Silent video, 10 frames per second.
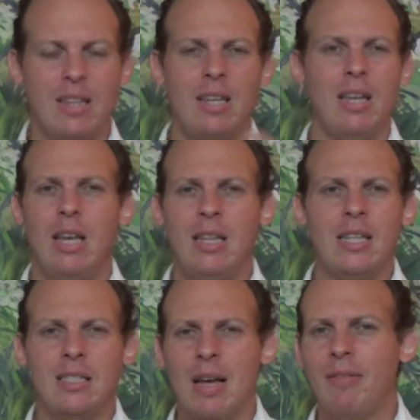it
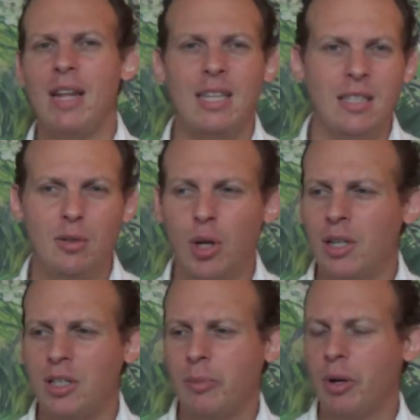doesn't have an exit
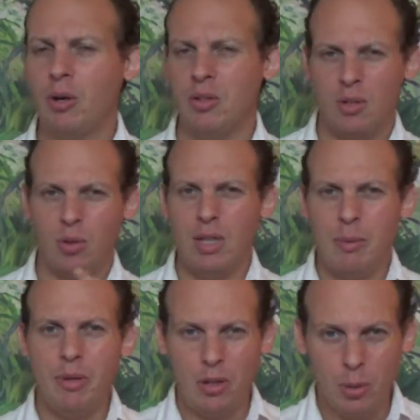strategy because it's only
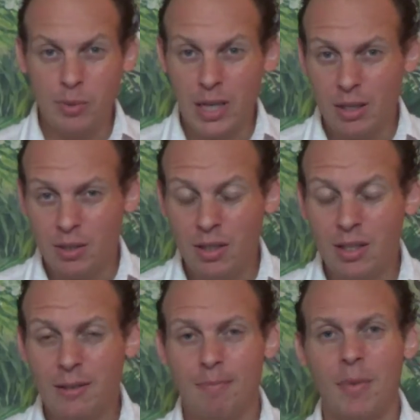a medium-sized
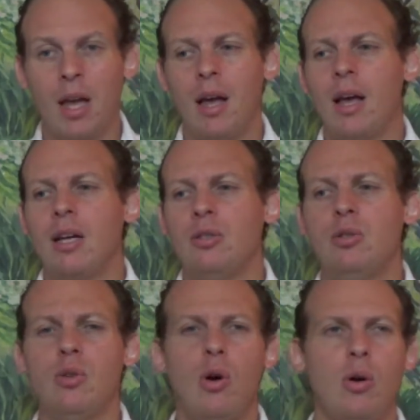thing.
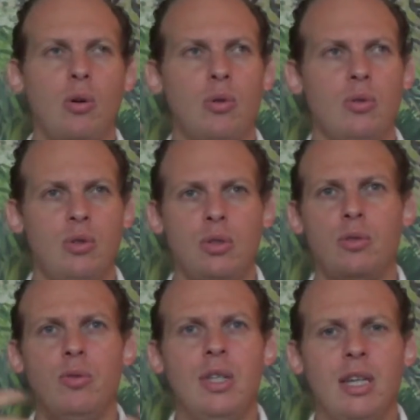So
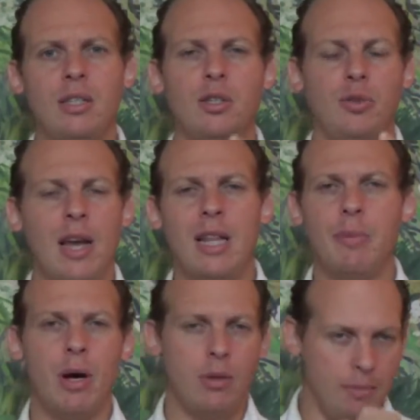you're really constrained
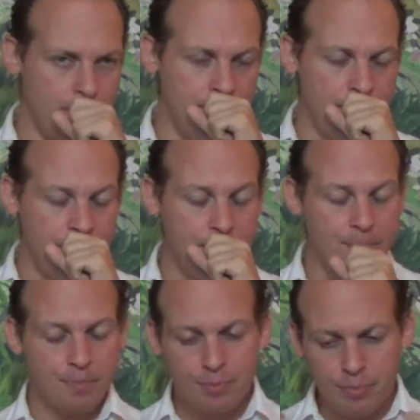about
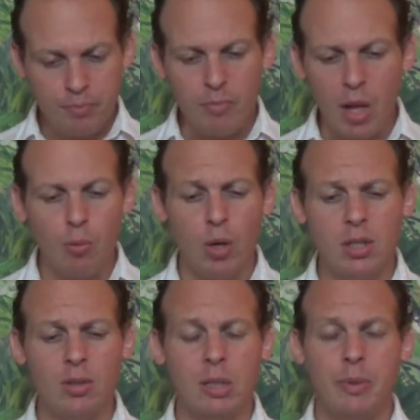
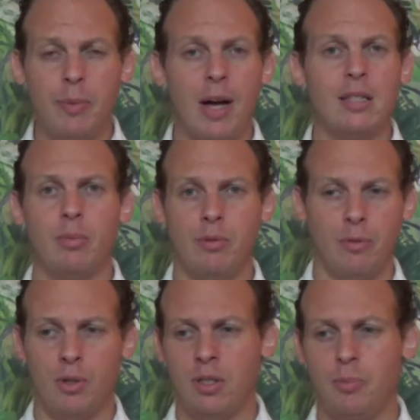what's going to be possible
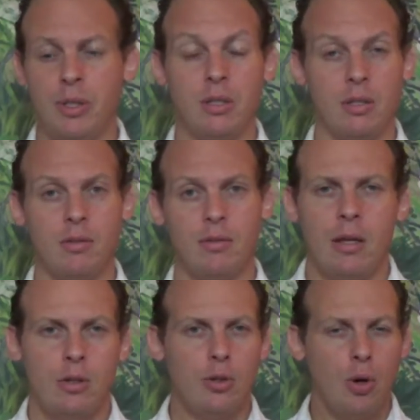for this business.
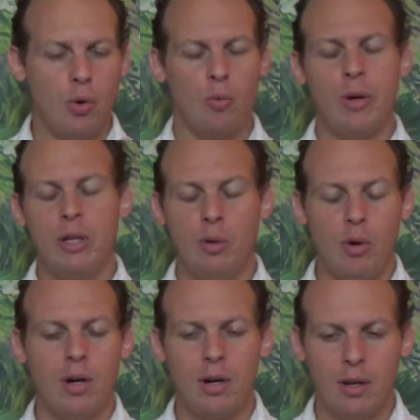So when
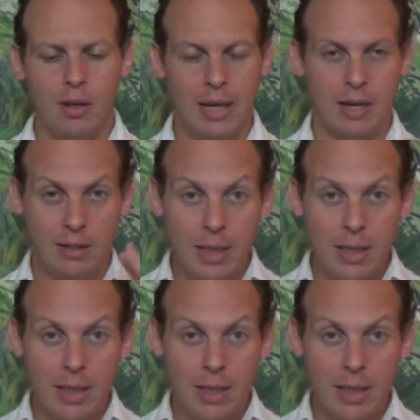you are like